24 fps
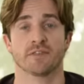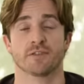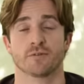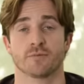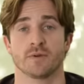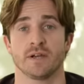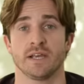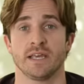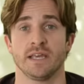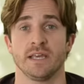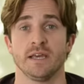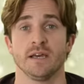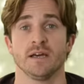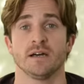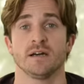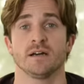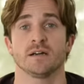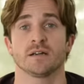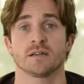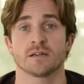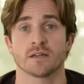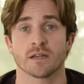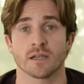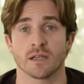3,
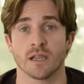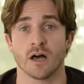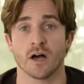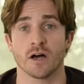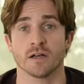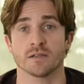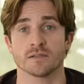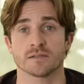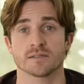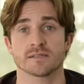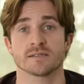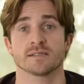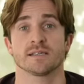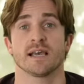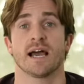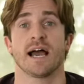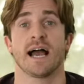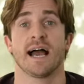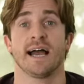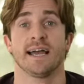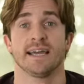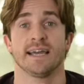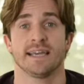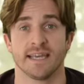glance
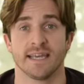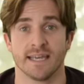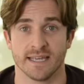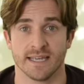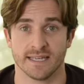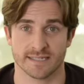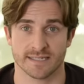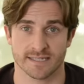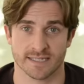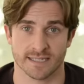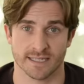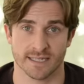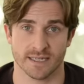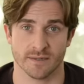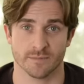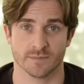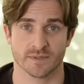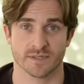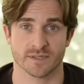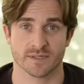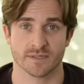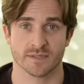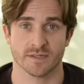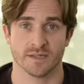at his
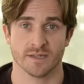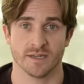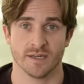lips.